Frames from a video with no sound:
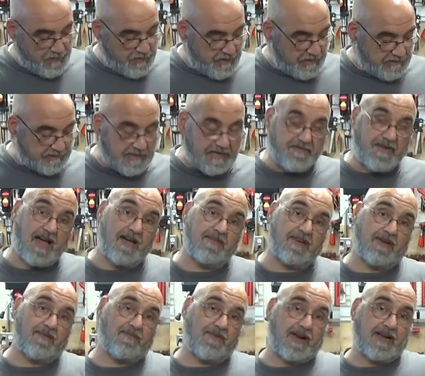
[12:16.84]
instead of having
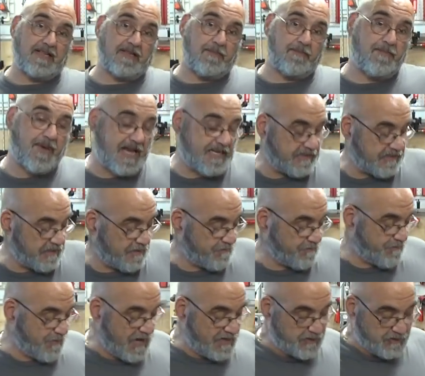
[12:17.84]
a regular basic
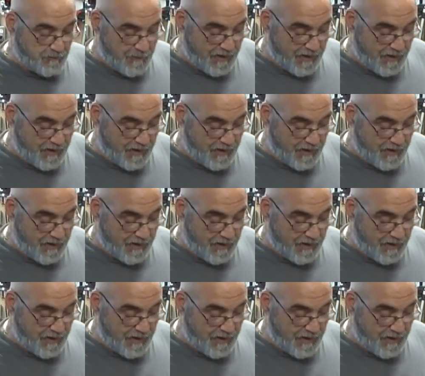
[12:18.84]
bench